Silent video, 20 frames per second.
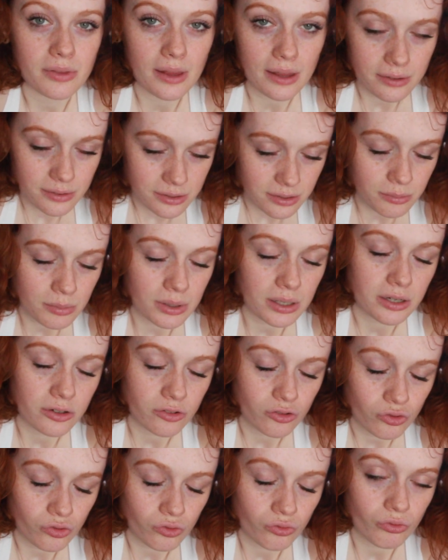That's the main
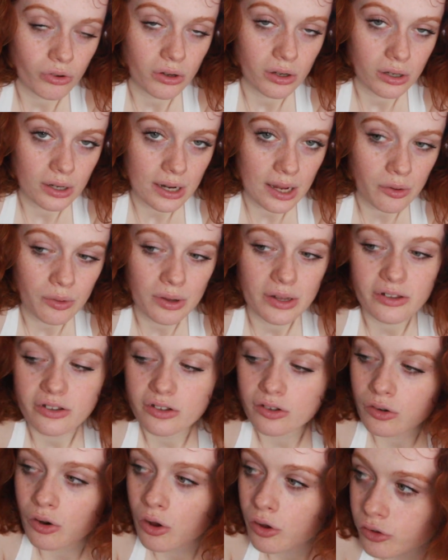issue right now.
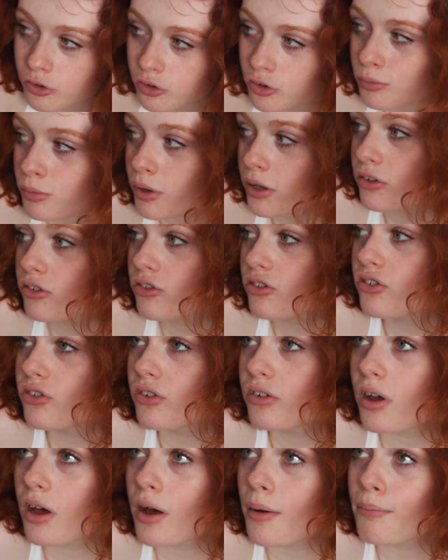It's not so
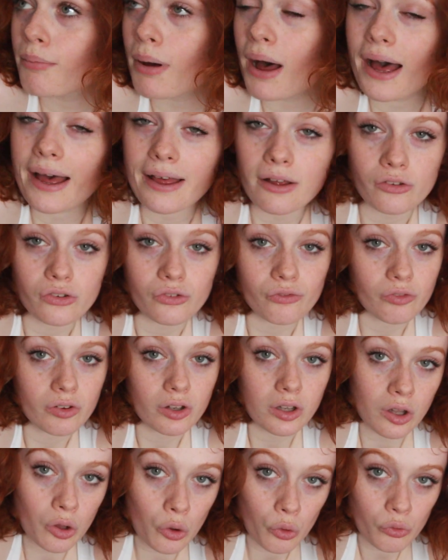much piles of
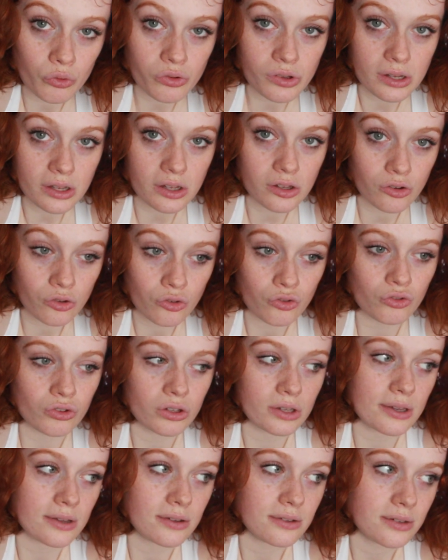clothes like it
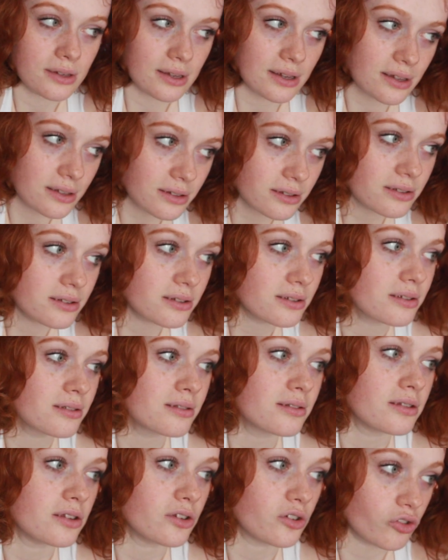usually is, it's
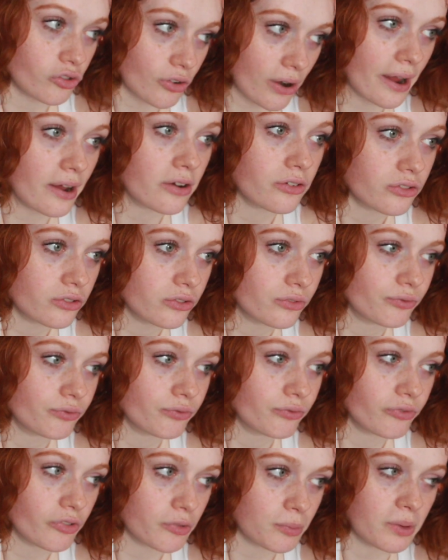the trash
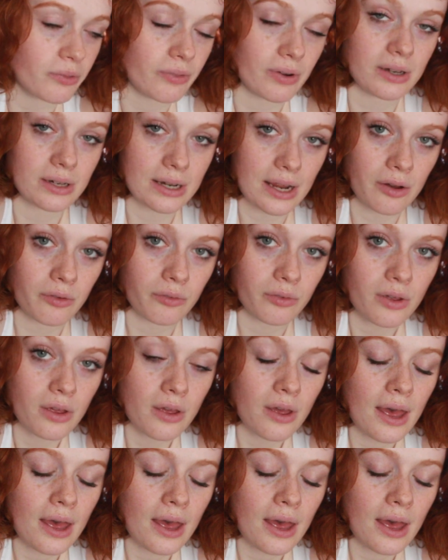for me right now.